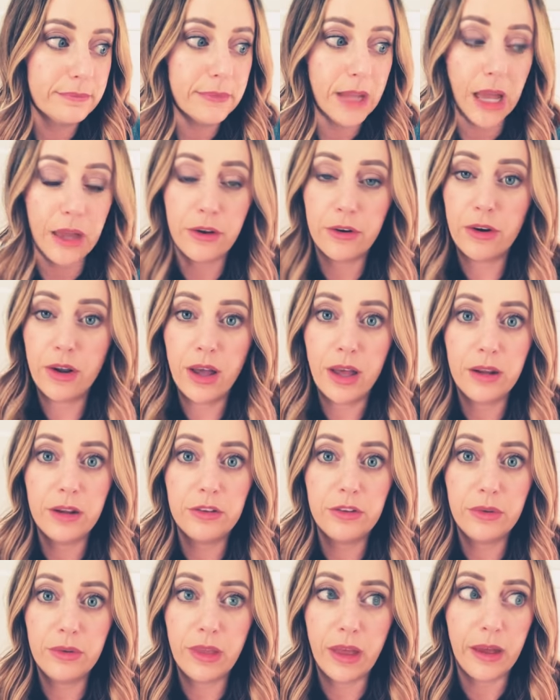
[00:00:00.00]
I don't know how to
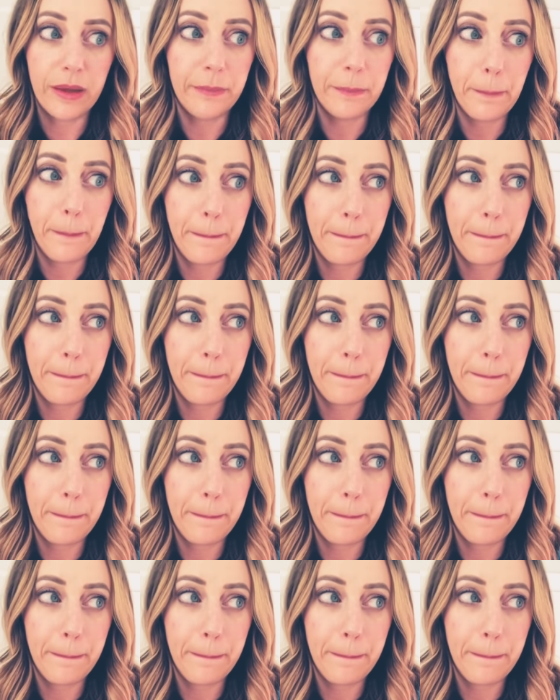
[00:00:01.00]
do that.